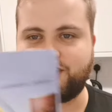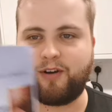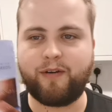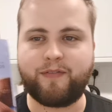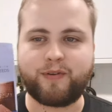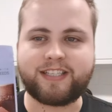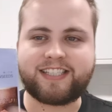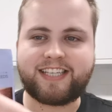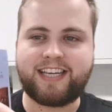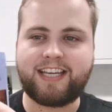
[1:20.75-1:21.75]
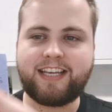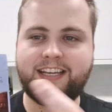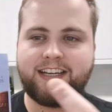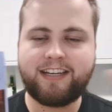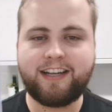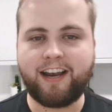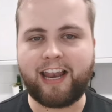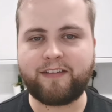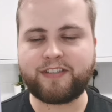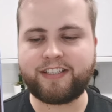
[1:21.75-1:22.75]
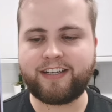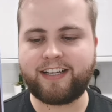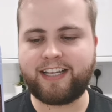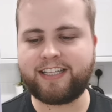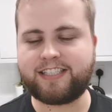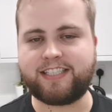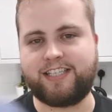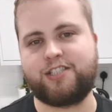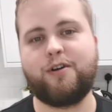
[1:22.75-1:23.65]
So if you can see, lavender and linseed.